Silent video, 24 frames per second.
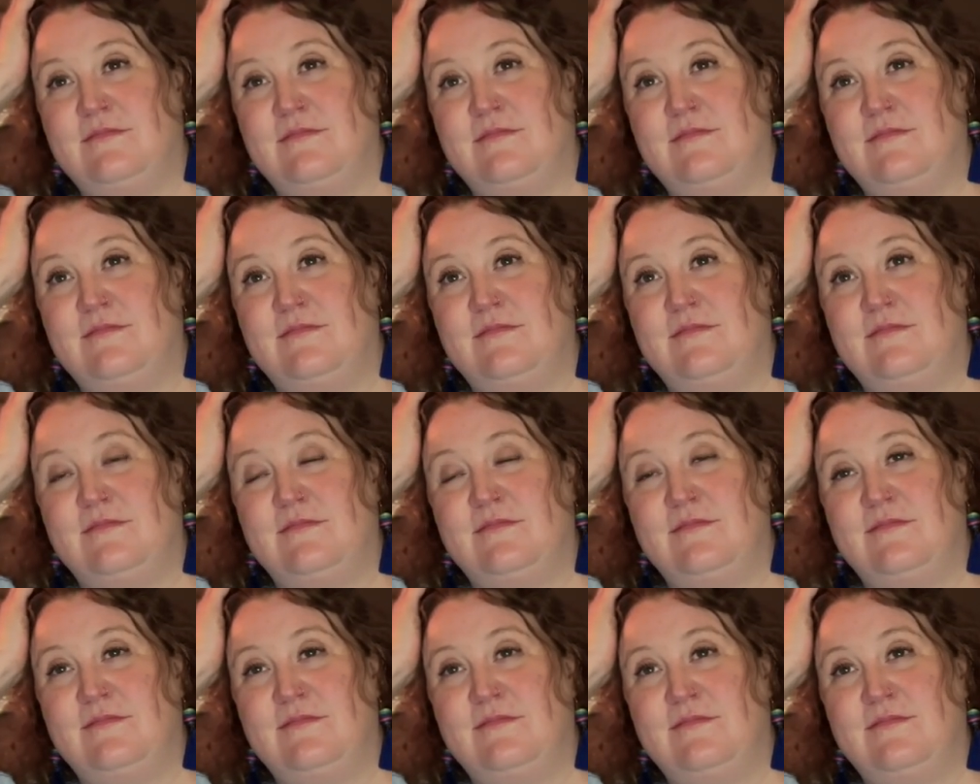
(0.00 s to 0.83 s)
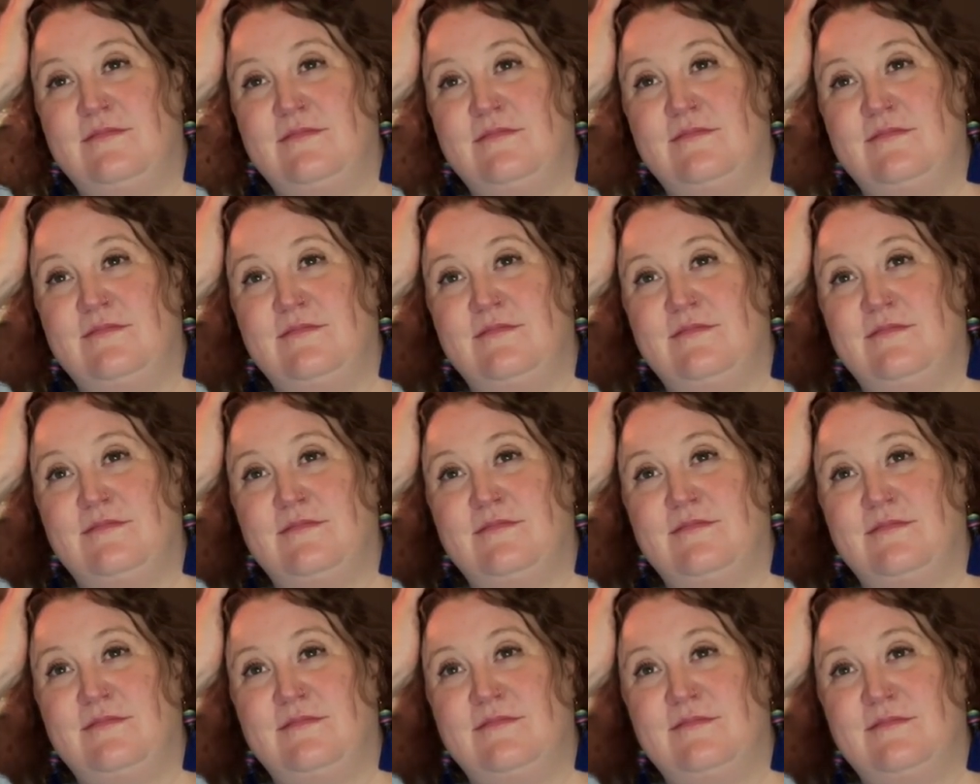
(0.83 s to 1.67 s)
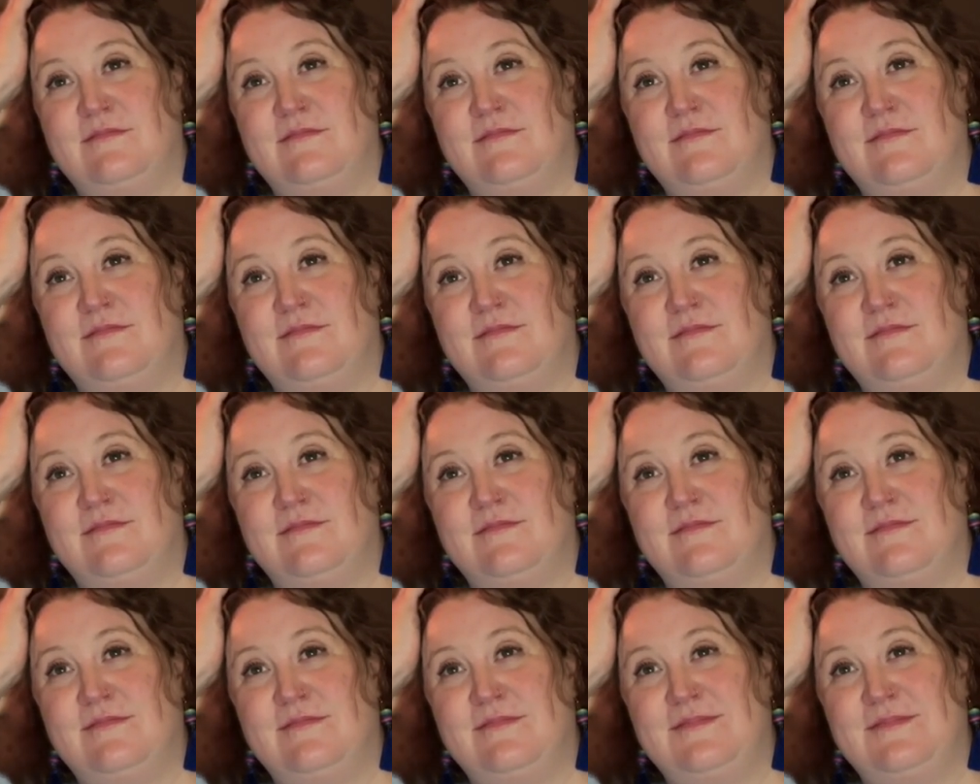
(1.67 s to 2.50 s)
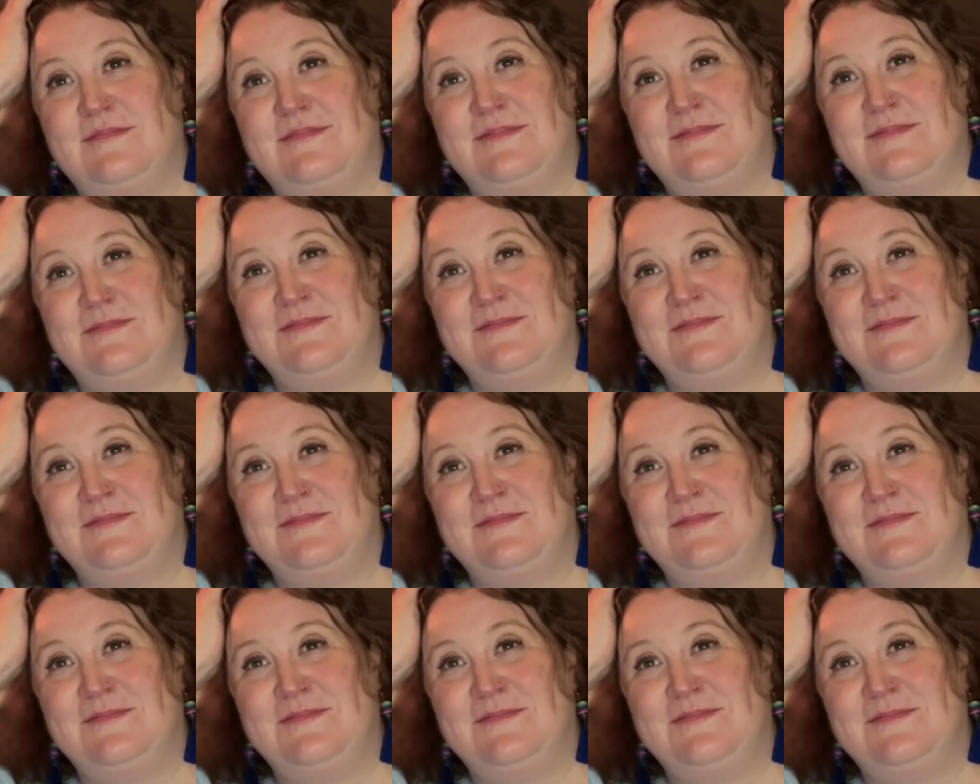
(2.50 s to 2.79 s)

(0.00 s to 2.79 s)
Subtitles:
[no speech]